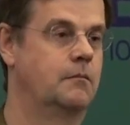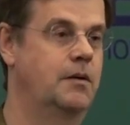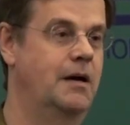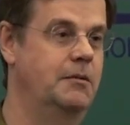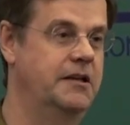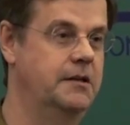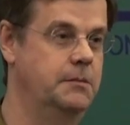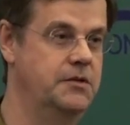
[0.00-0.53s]

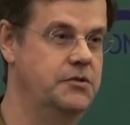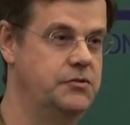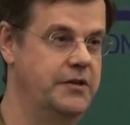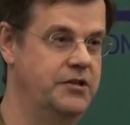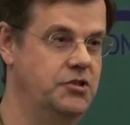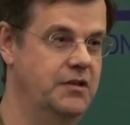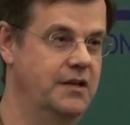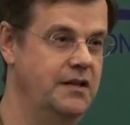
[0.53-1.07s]
public
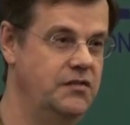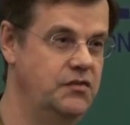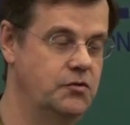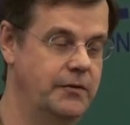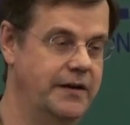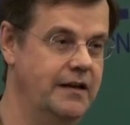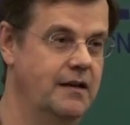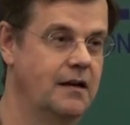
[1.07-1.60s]
administration
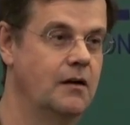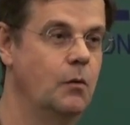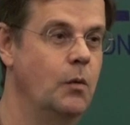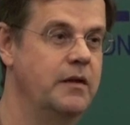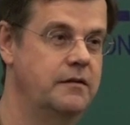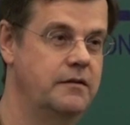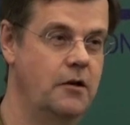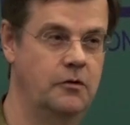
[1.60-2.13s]
history,
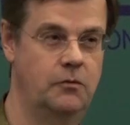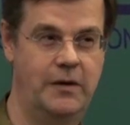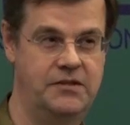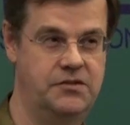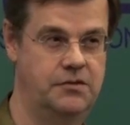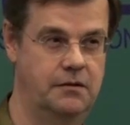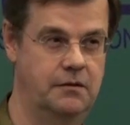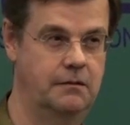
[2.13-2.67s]
with
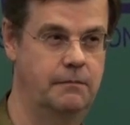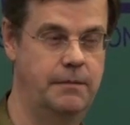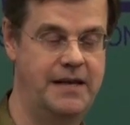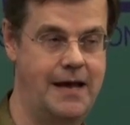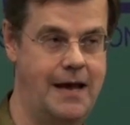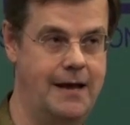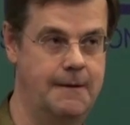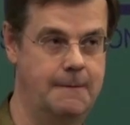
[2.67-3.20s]
non-Western
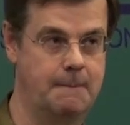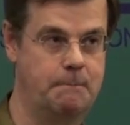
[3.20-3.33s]
PA?